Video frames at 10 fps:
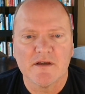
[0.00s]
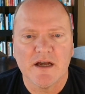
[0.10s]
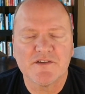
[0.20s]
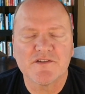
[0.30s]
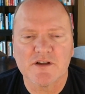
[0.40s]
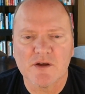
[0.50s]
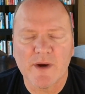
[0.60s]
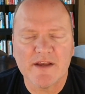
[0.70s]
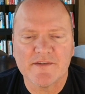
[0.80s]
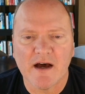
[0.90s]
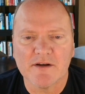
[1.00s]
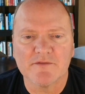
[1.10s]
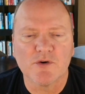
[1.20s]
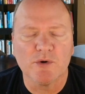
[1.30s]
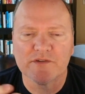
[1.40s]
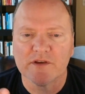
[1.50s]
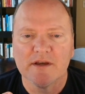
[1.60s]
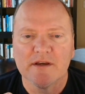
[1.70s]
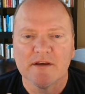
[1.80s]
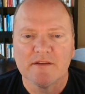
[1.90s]
still a ways out. And of course,
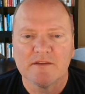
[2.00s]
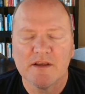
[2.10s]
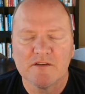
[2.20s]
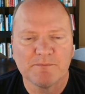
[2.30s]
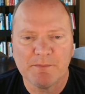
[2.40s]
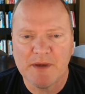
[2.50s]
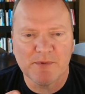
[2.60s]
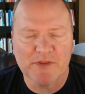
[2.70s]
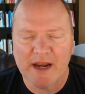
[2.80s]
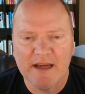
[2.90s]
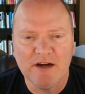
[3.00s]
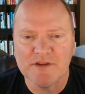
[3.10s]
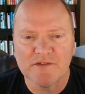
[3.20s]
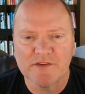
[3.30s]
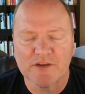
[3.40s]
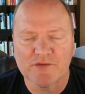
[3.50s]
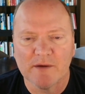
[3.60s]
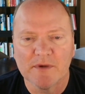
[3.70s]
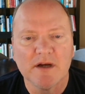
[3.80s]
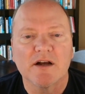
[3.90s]
the people that I hear these things
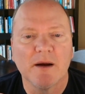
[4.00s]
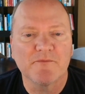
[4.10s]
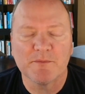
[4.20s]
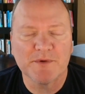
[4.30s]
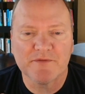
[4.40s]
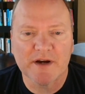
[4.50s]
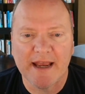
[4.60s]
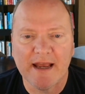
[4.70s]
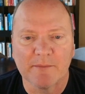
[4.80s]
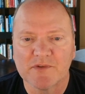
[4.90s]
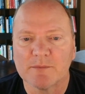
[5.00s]
from come from different camps.